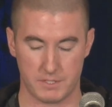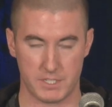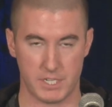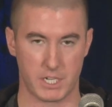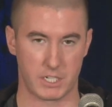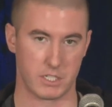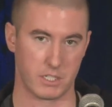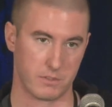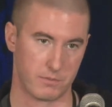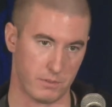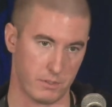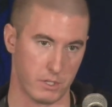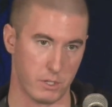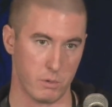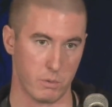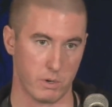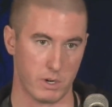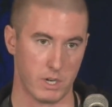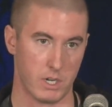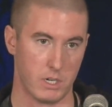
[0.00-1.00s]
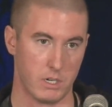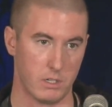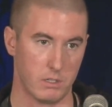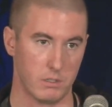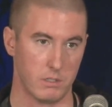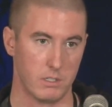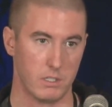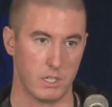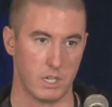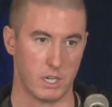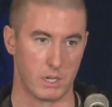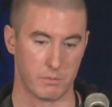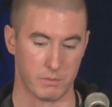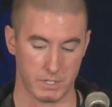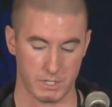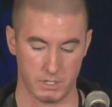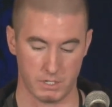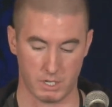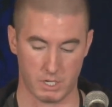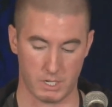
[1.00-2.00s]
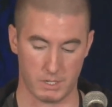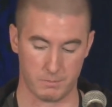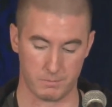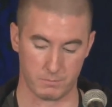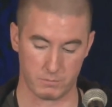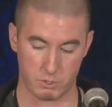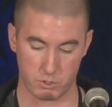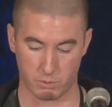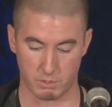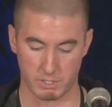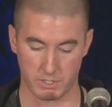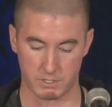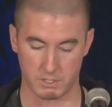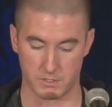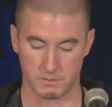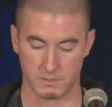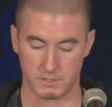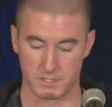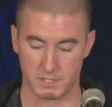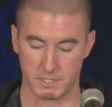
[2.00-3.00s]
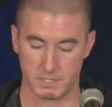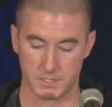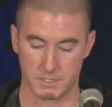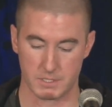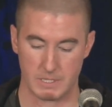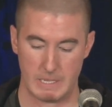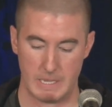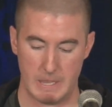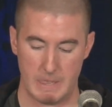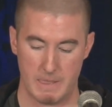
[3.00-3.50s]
detections for the URL shortening services,